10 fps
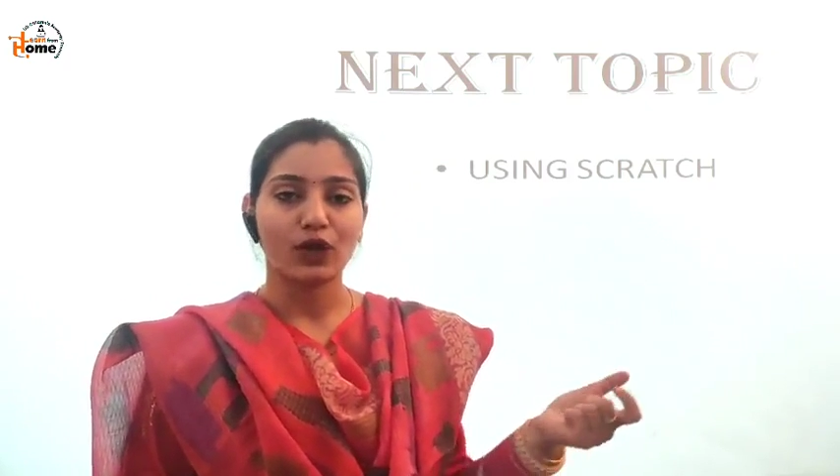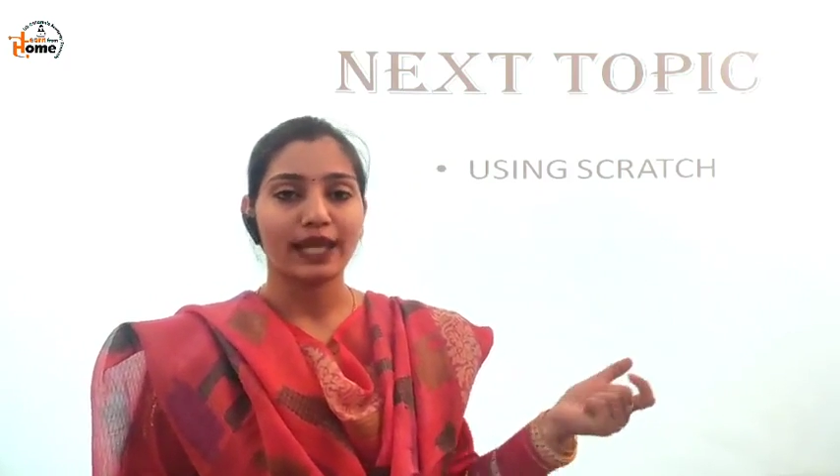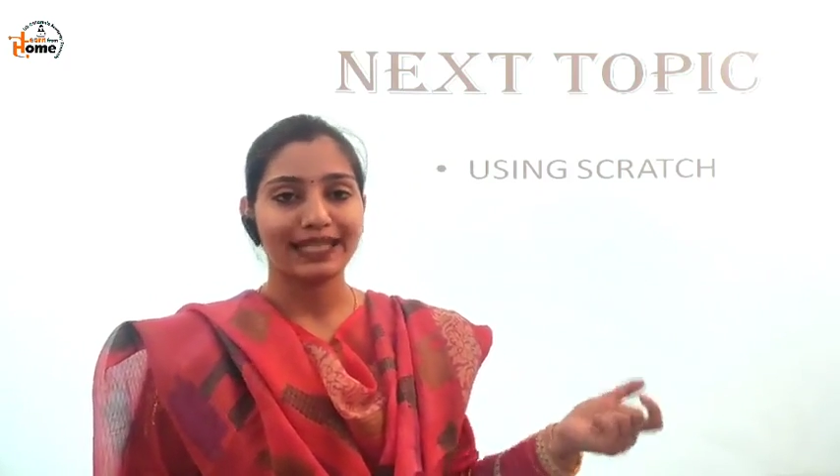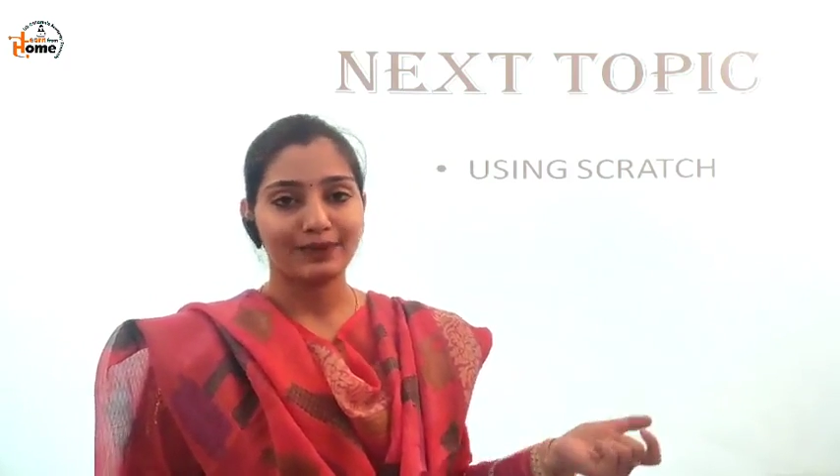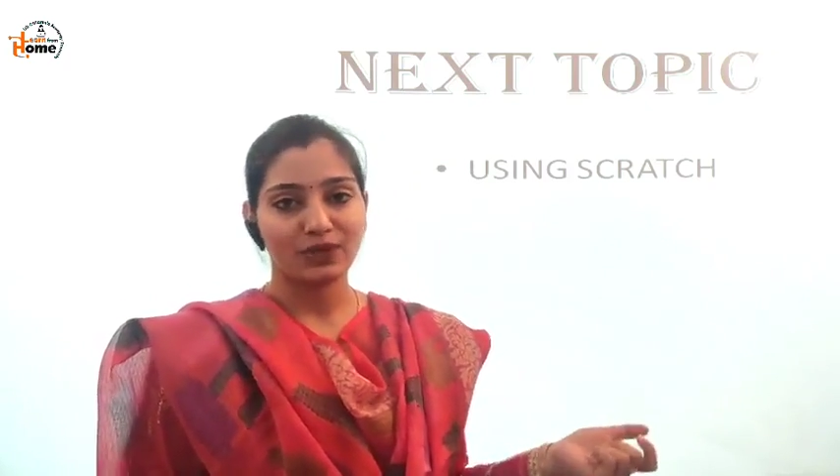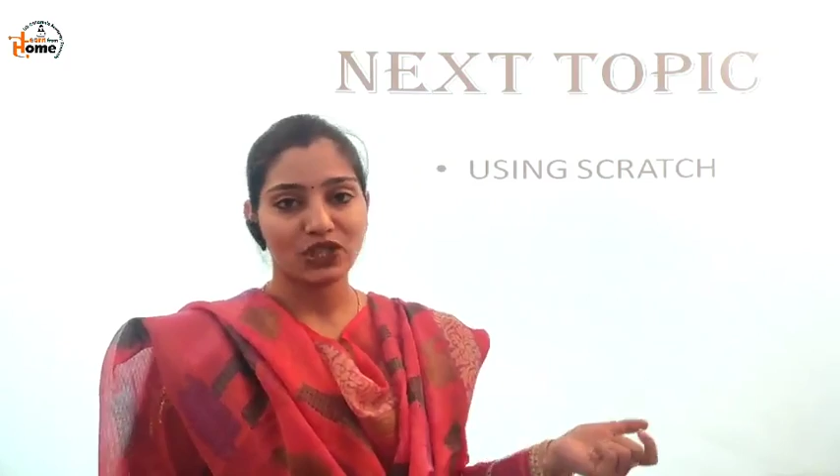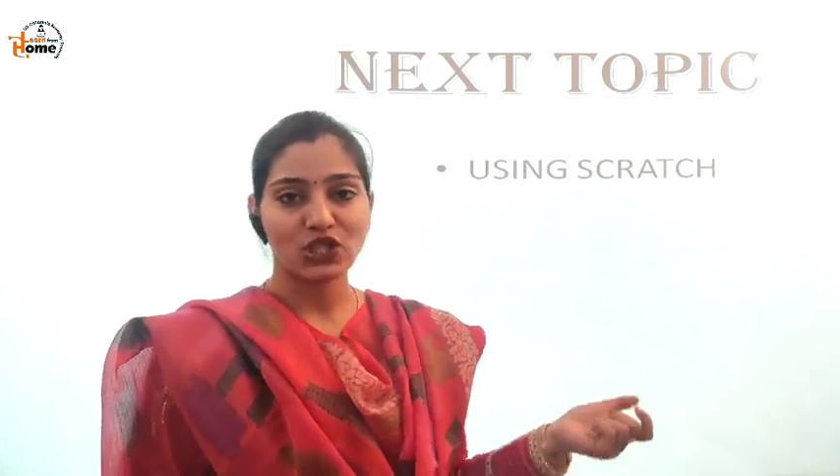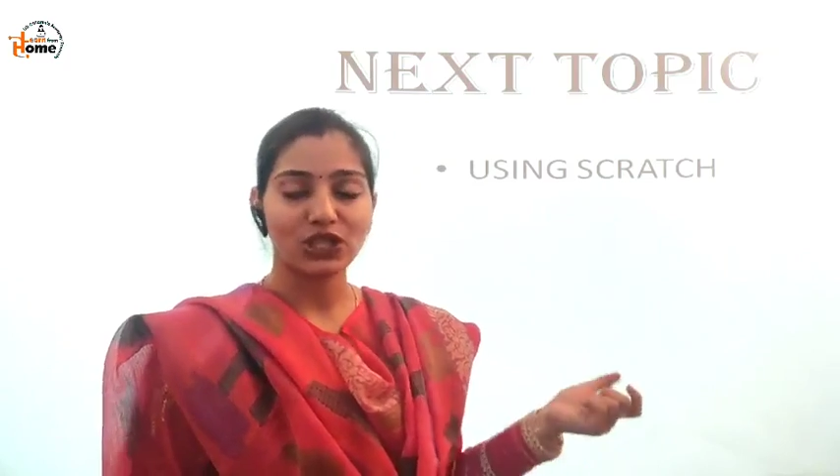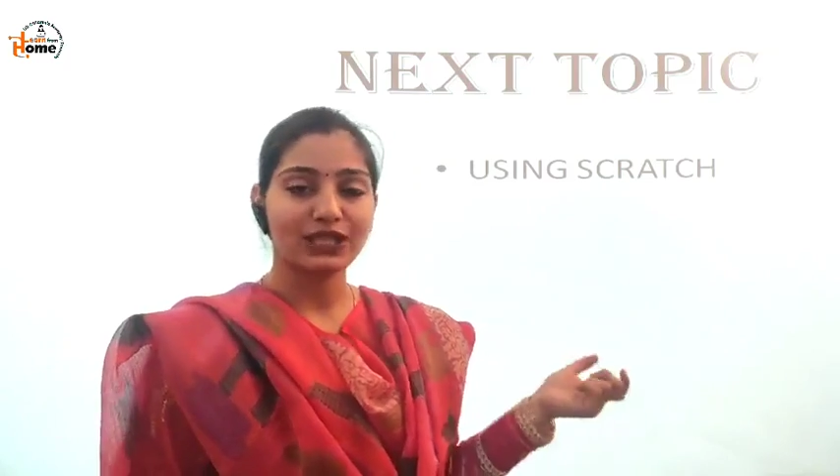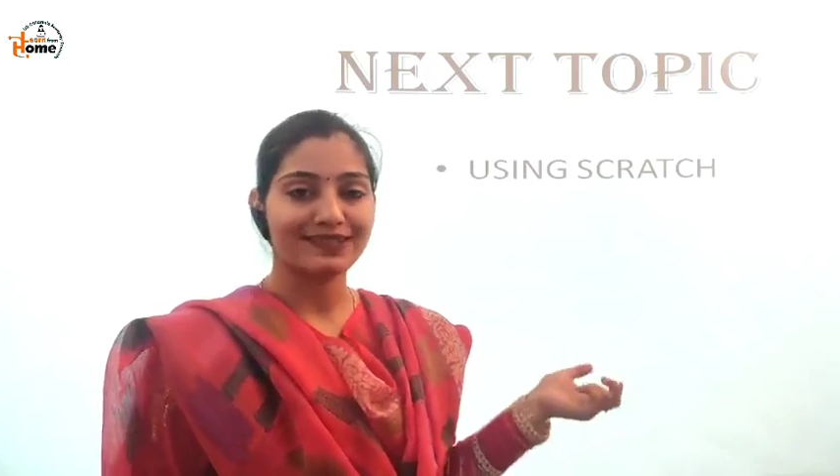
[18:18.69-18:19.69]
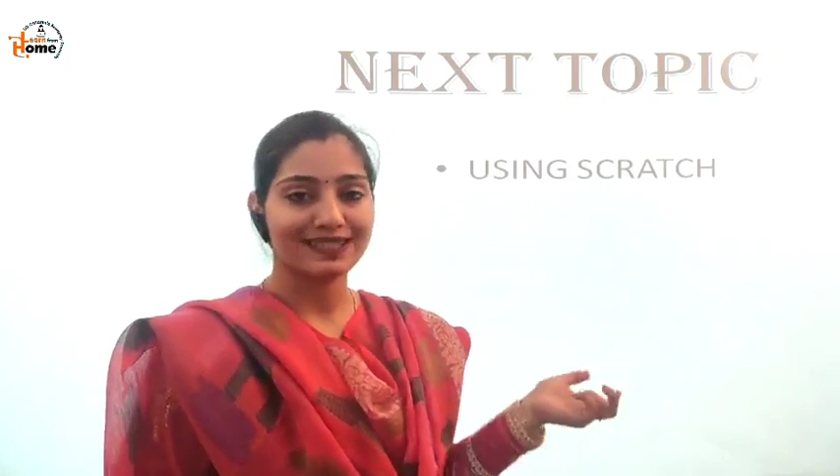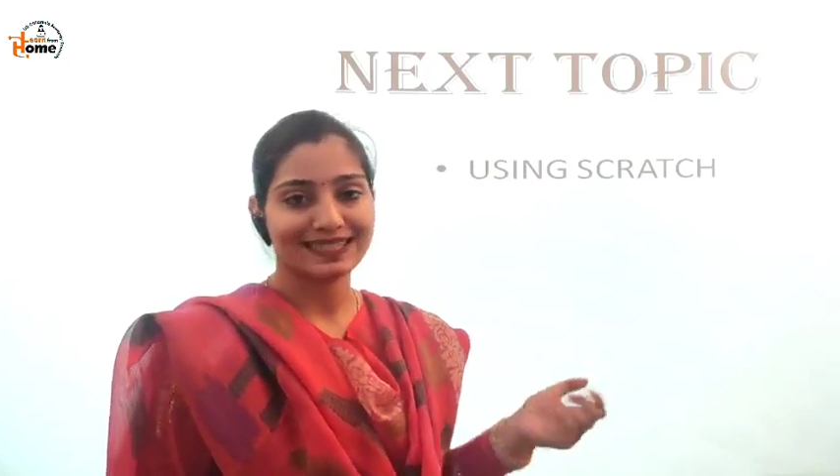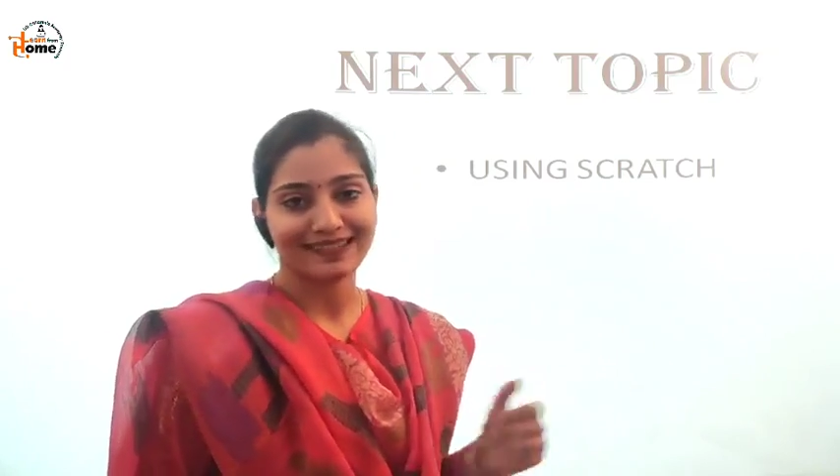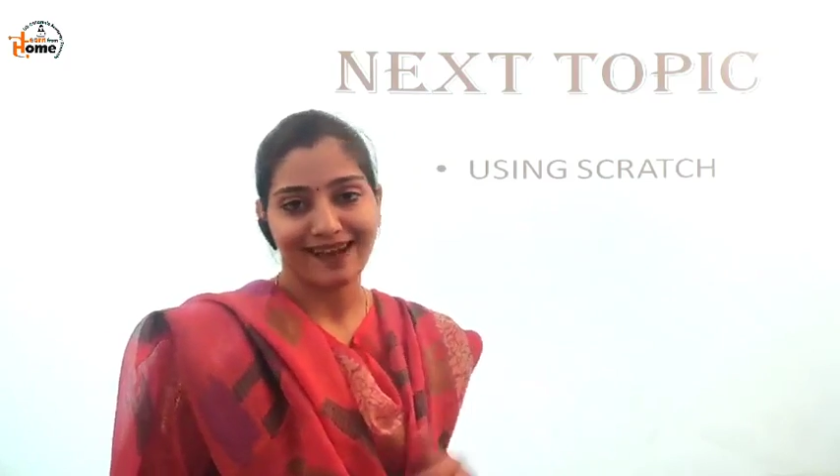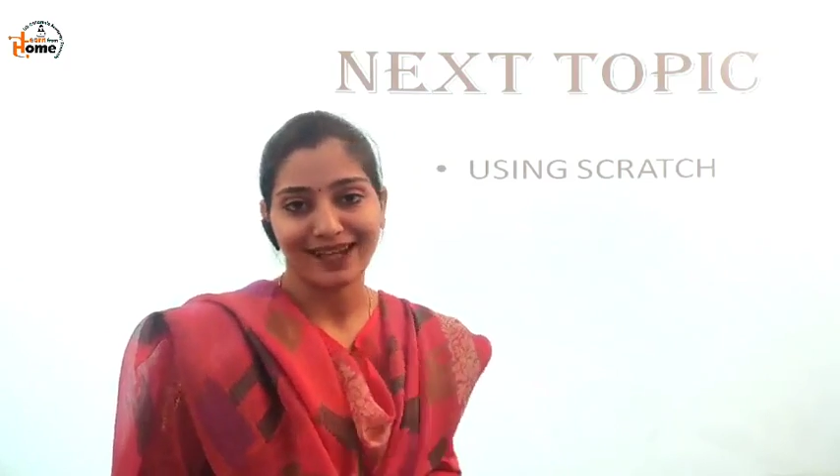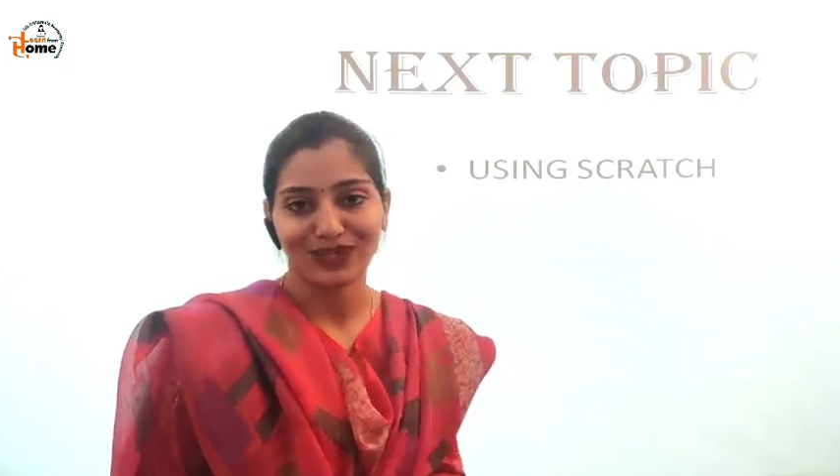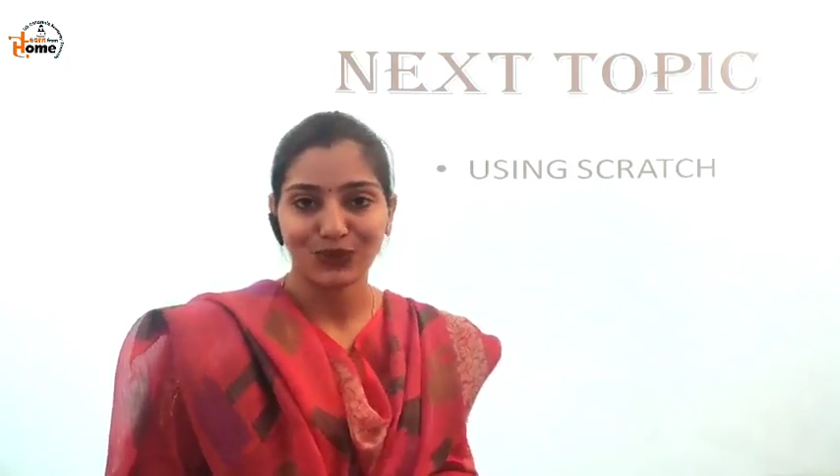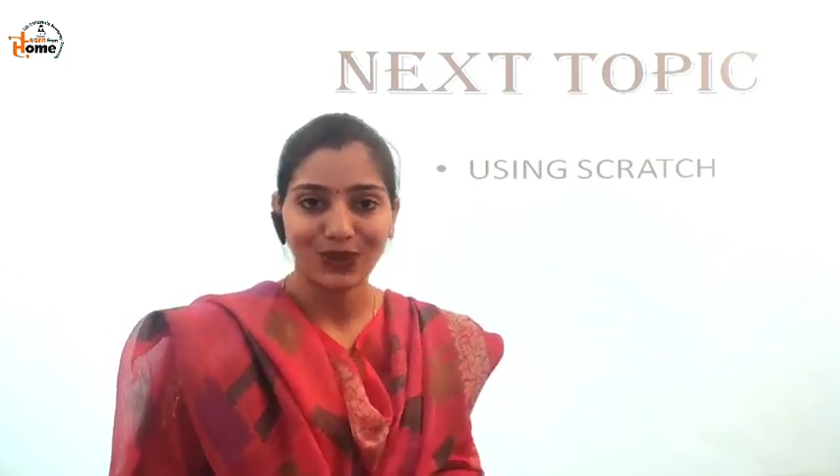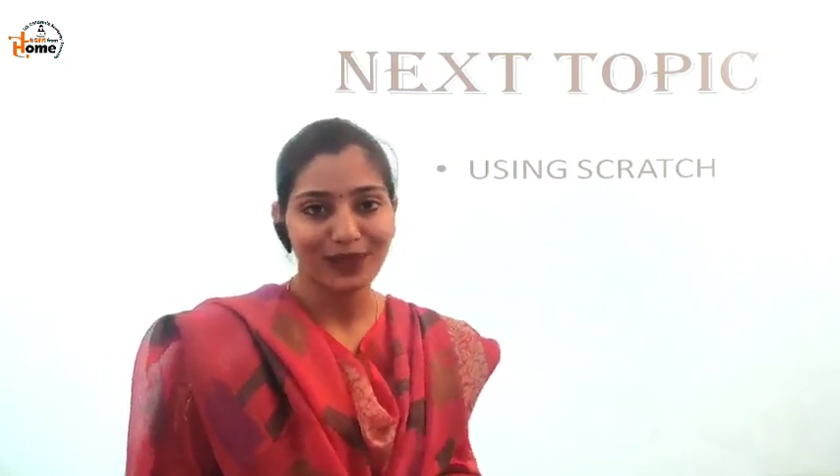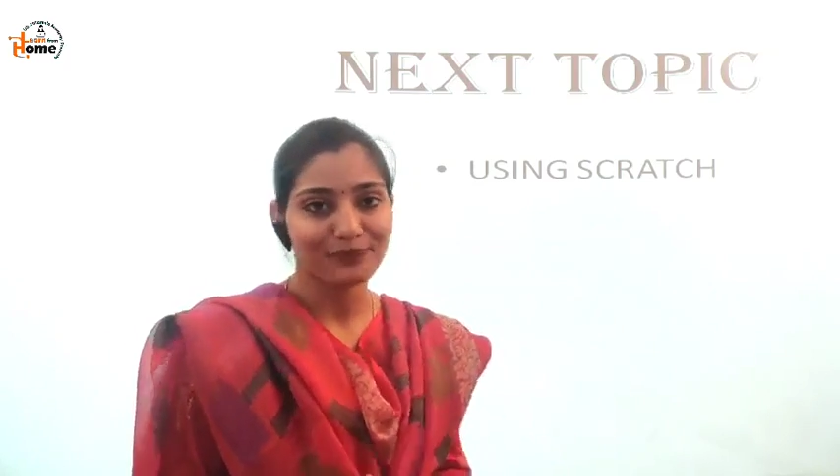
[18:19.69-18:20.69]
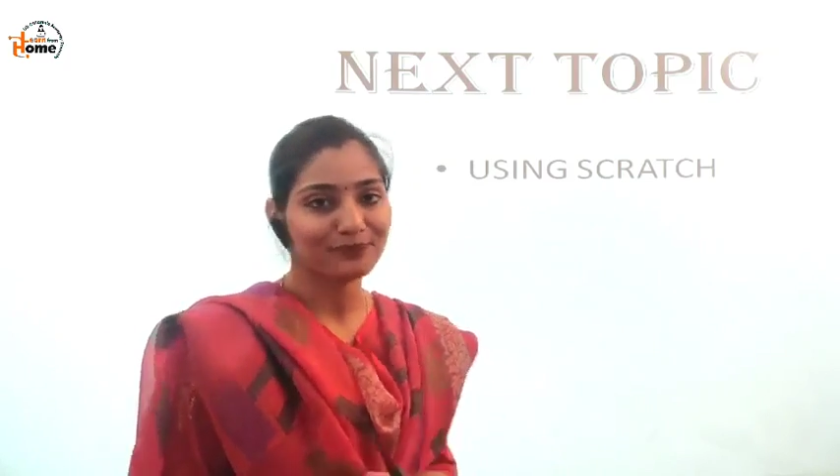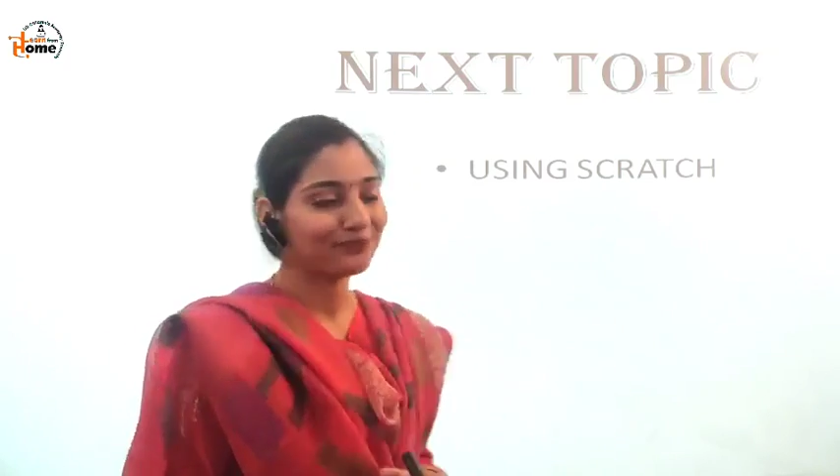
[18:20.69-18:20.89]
animation in the Scratch. Okay?